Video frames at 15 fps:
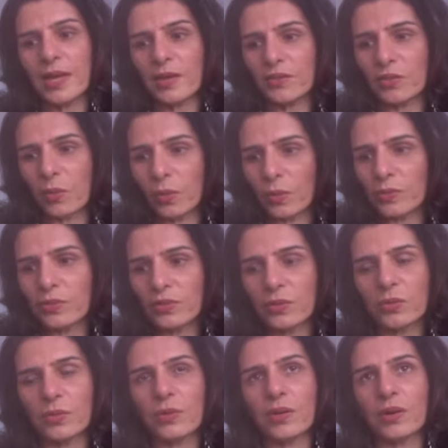It's
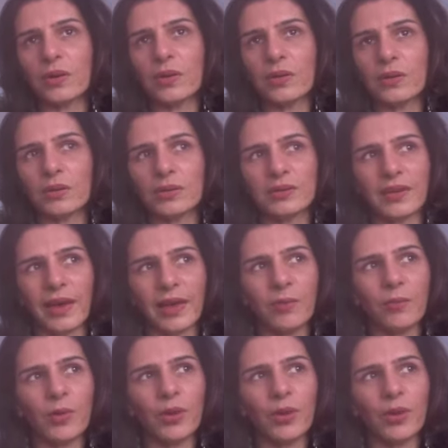also a time